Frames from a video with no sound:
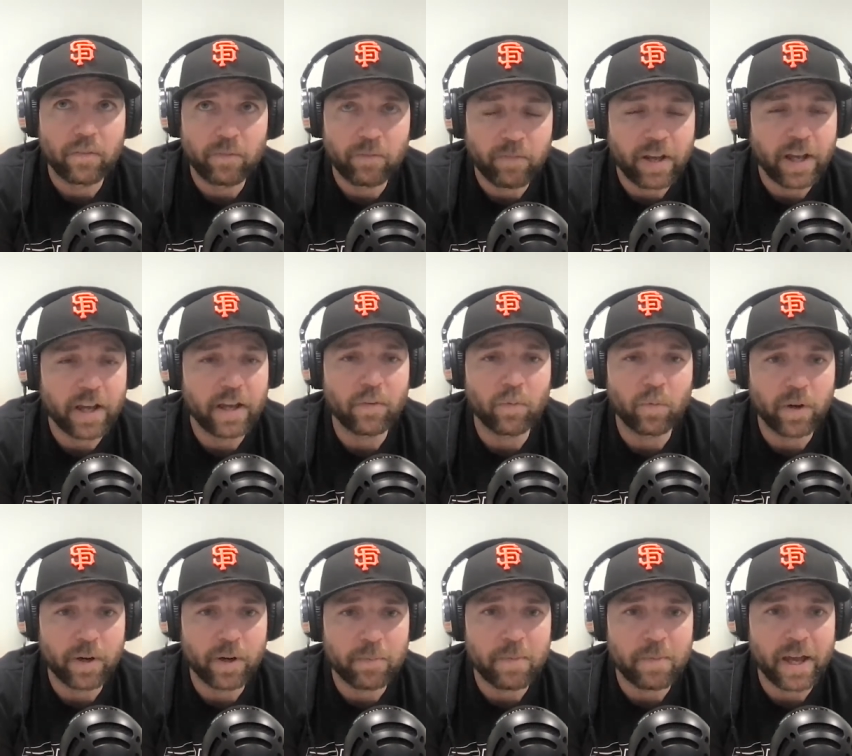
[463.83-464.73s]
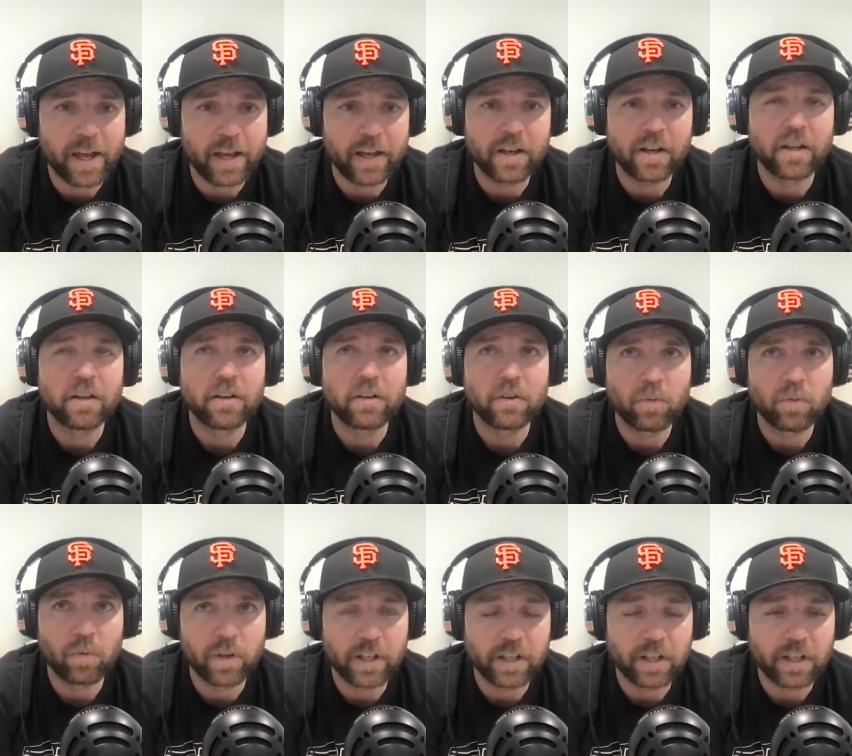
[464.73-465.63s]
Man, what a man.
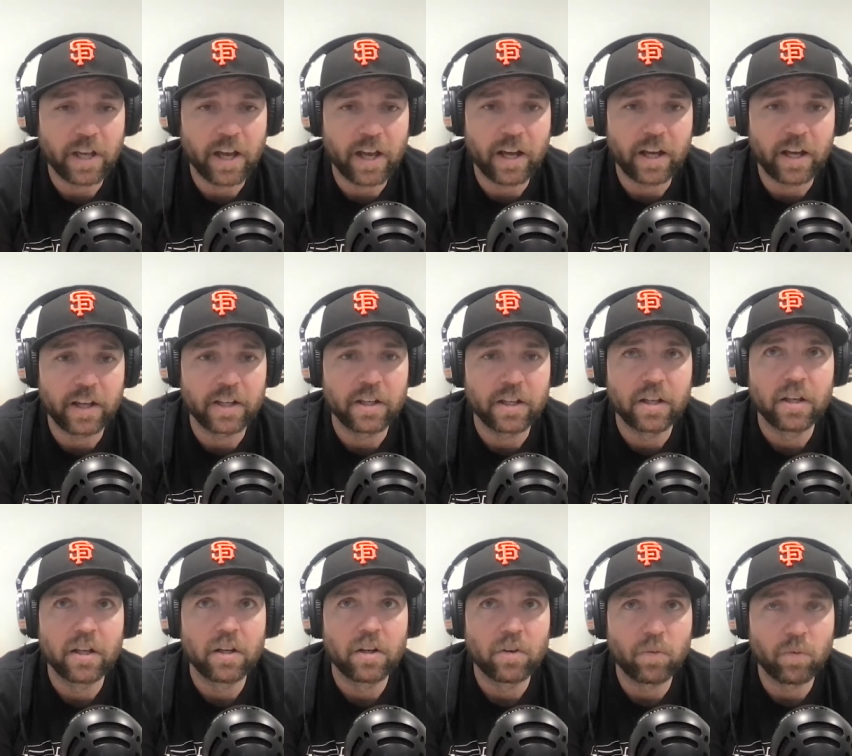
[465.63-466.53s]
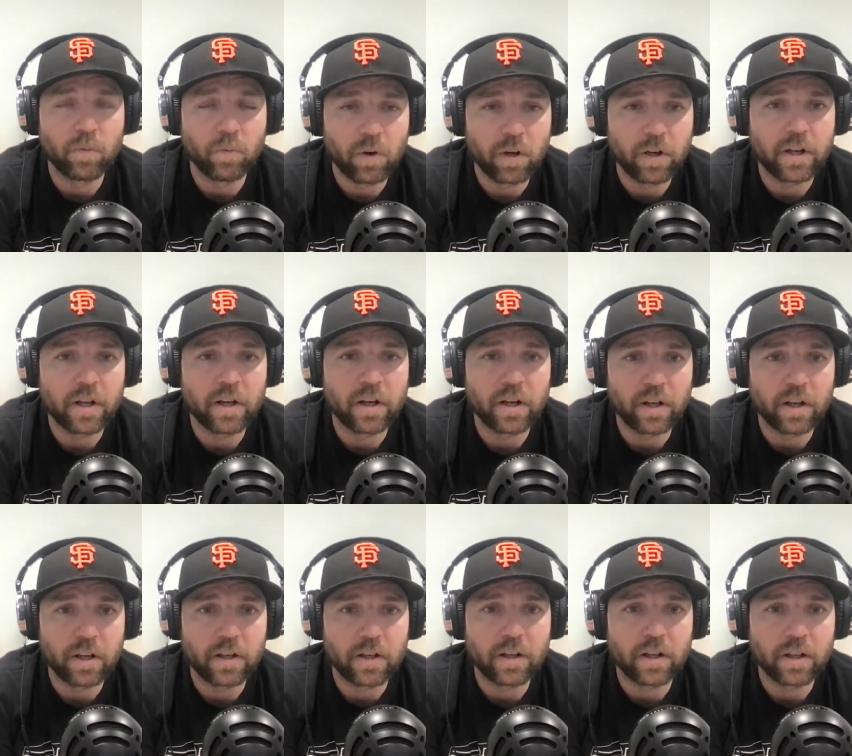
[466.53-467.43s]
What a guy. What
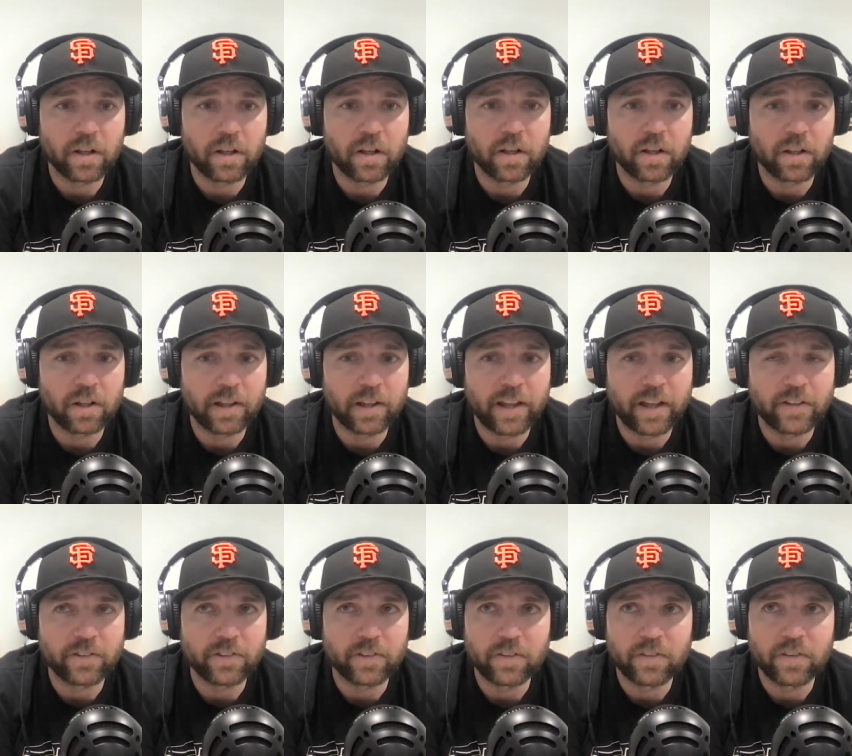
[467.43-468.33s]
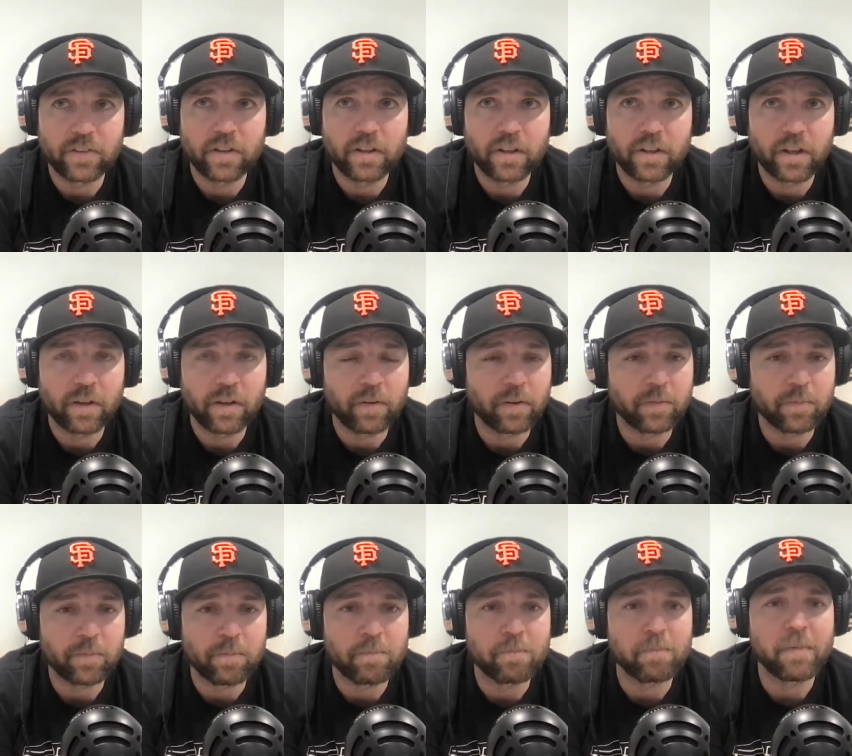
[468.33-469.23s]
a, a legend.
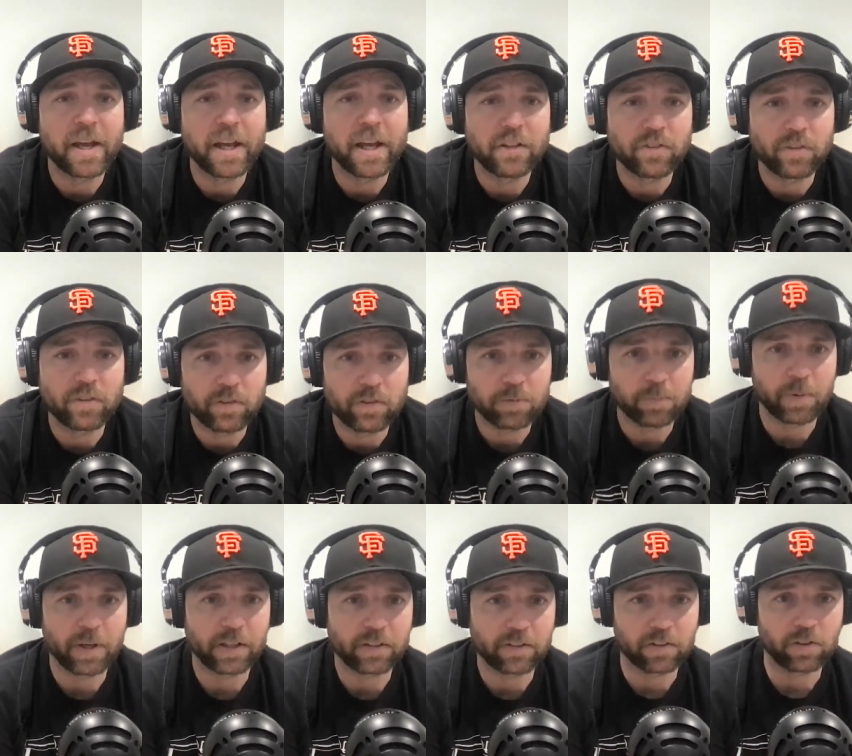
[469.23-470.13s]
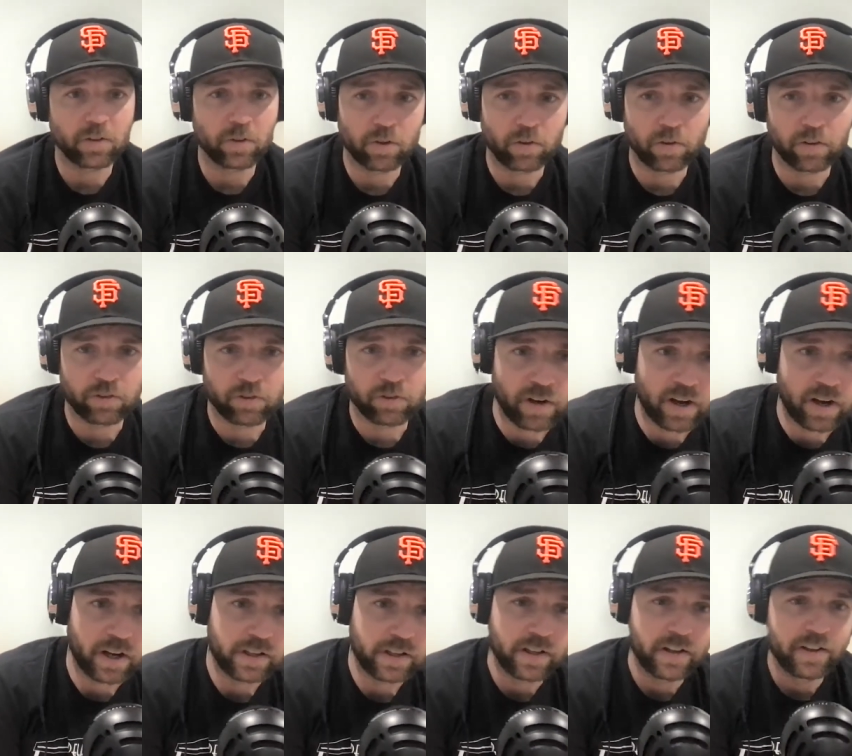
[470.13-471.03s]
And major respect to you, Chris
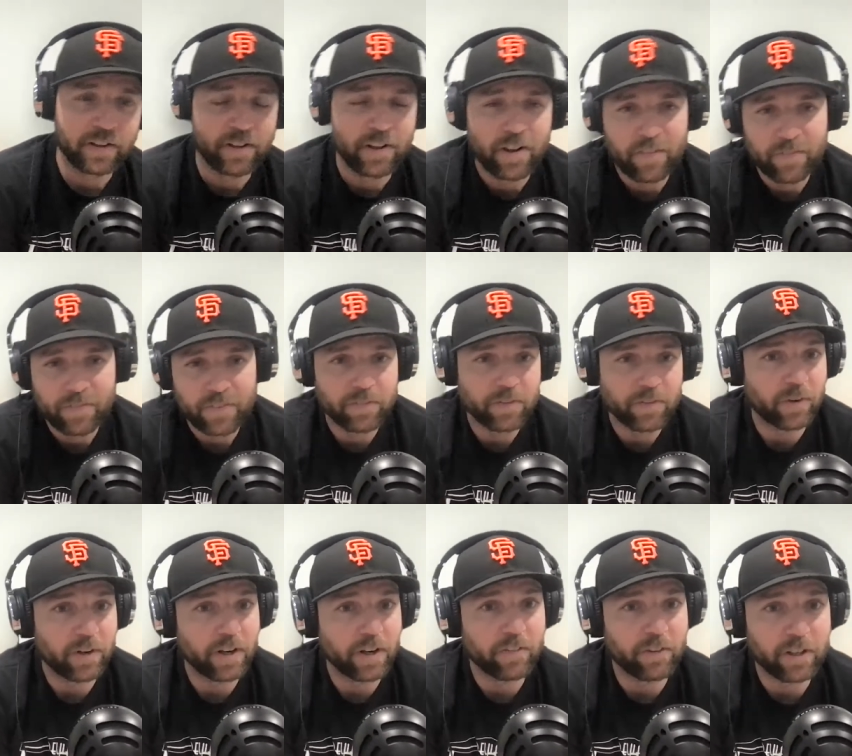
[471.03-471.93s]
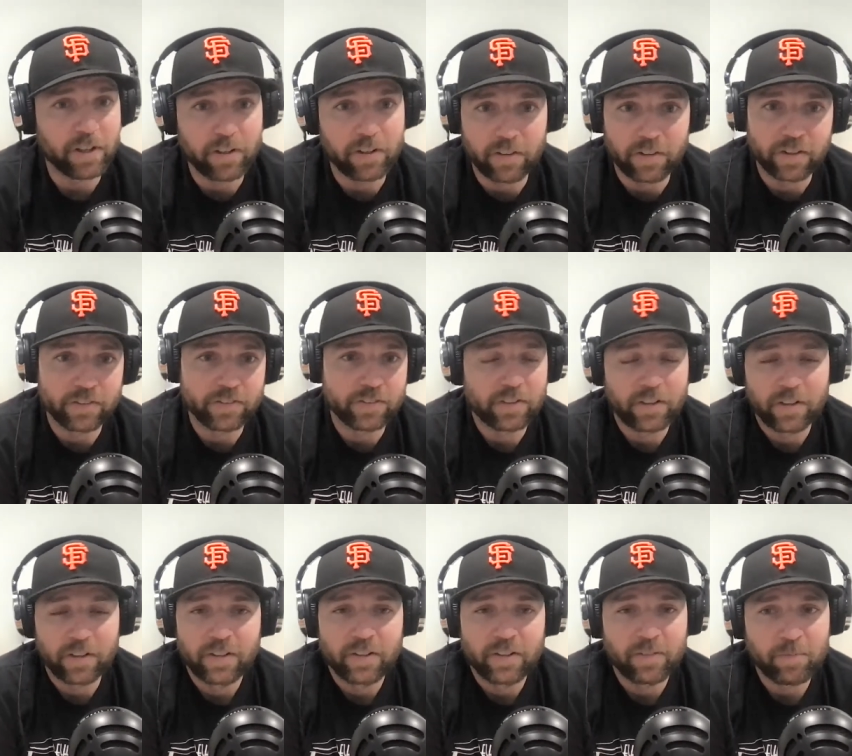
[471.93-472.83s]
Rock. If you were to ever hear this,
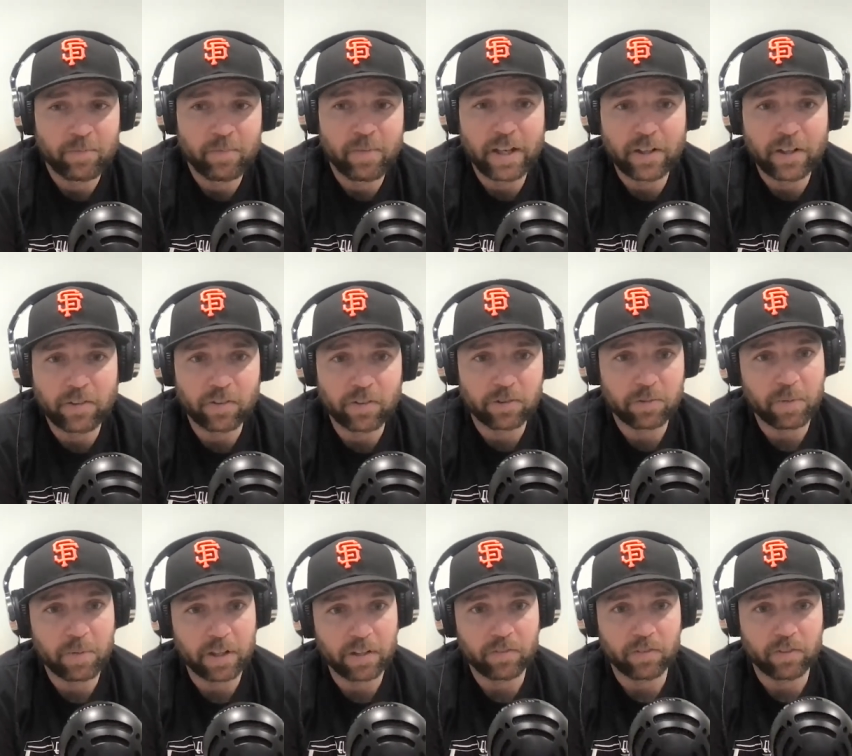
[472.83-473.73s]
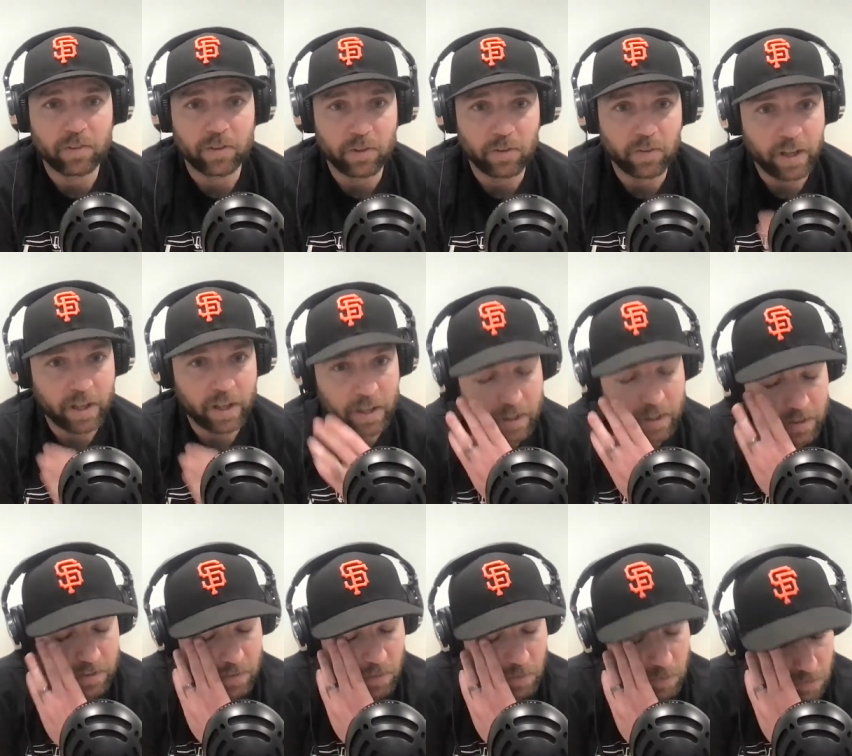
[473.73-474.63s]
major respect for you.
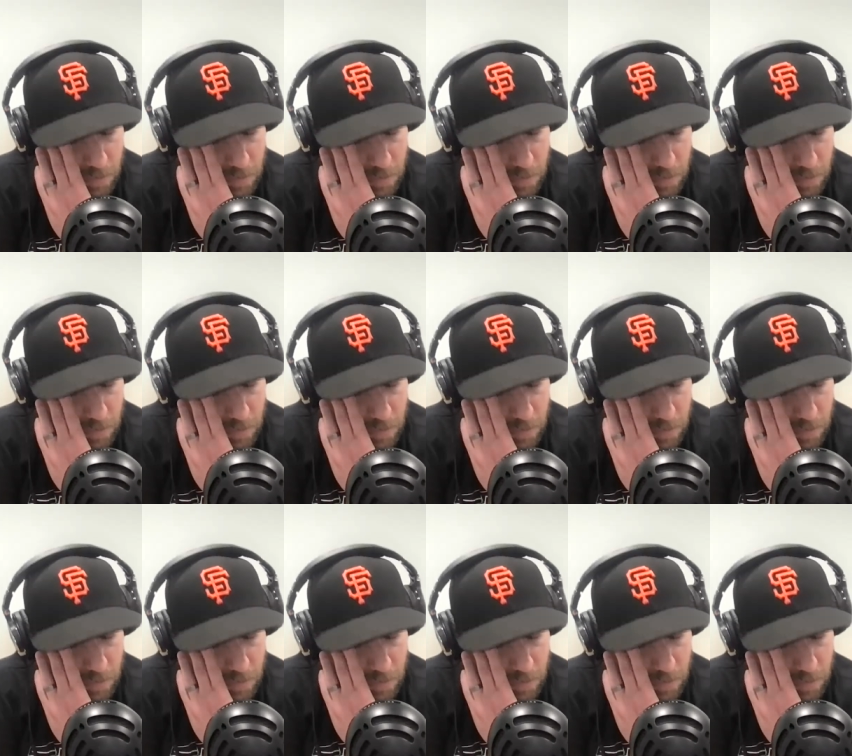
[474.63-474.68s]
And